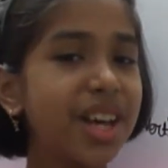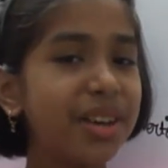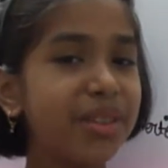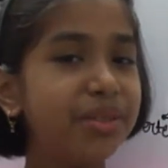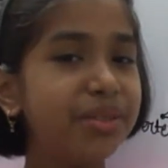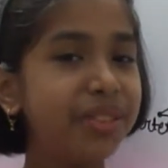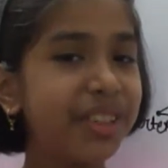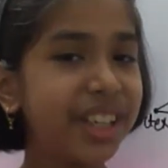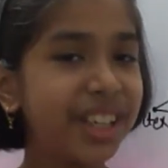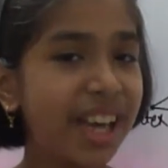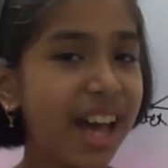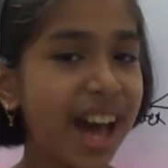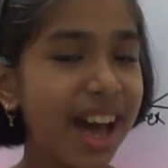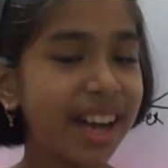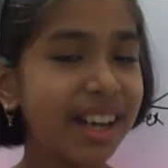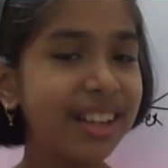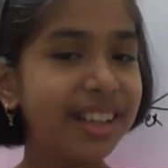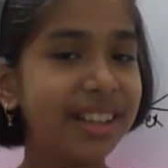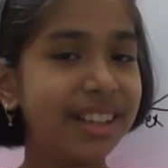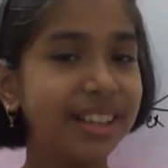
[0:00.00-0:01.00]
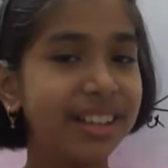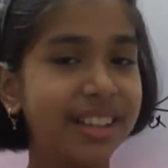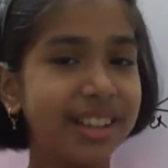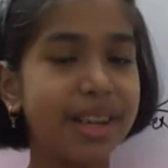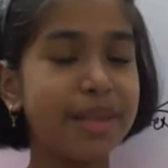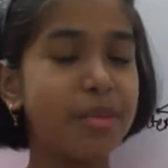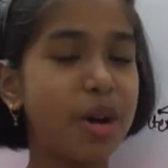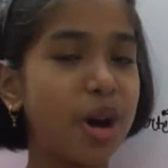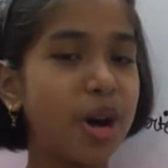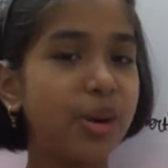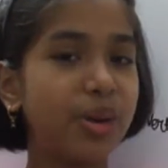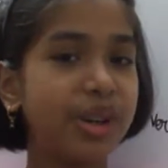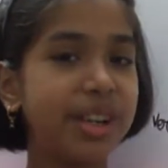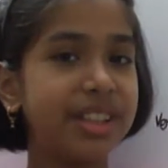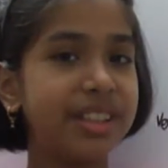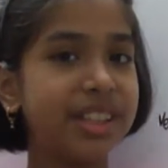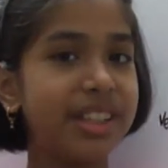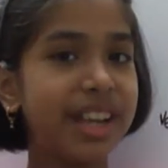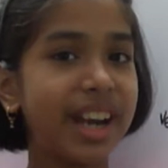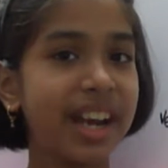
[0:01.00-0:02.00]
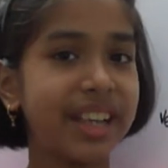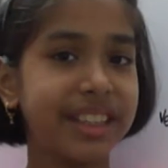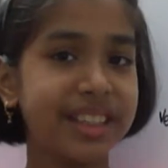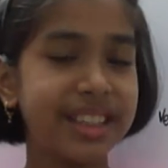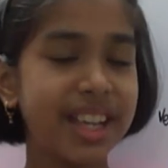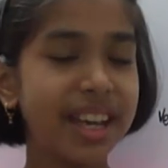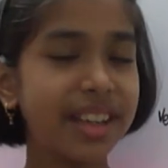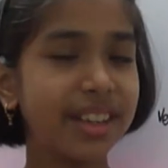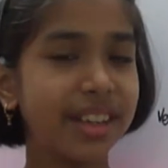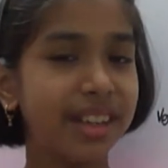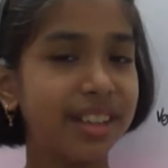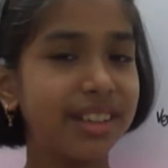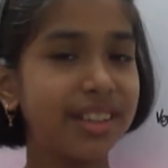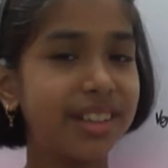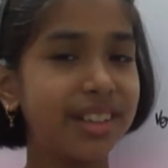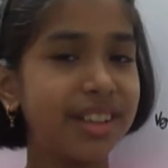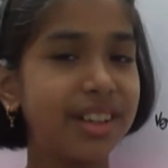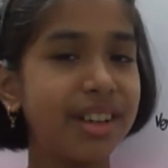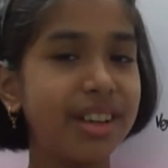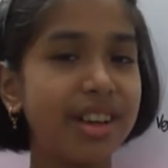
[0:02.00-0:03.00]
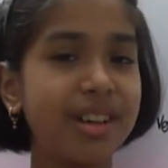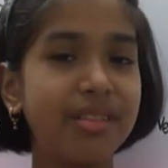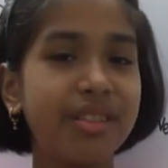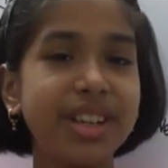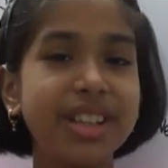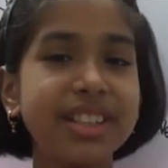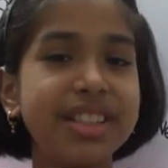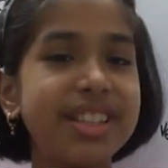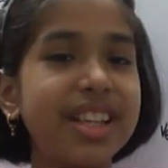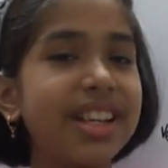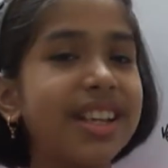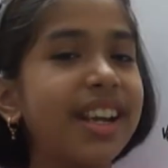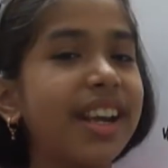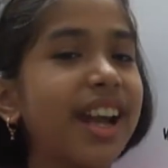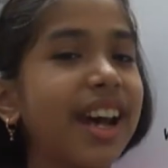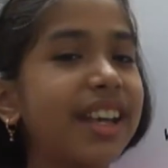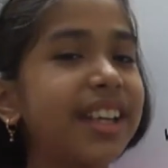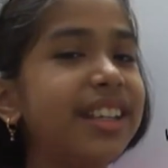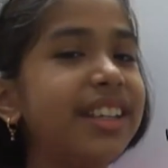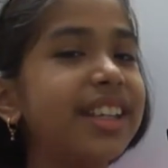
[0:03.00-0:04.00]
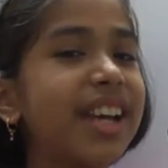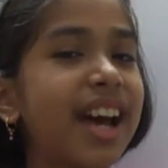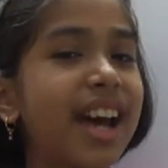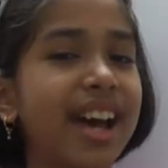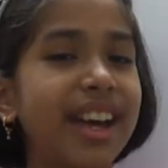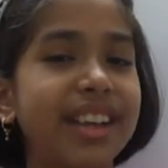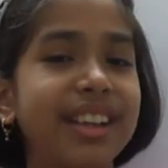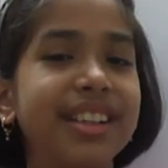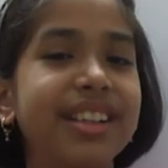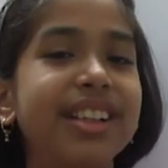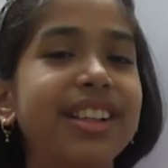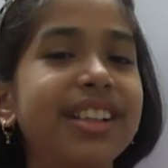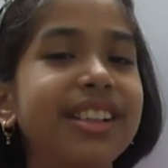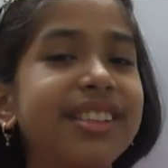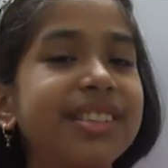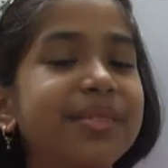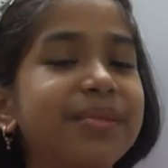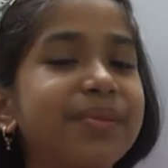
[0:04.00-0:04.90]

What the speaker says: We had learned about the right angle. What is that right angle?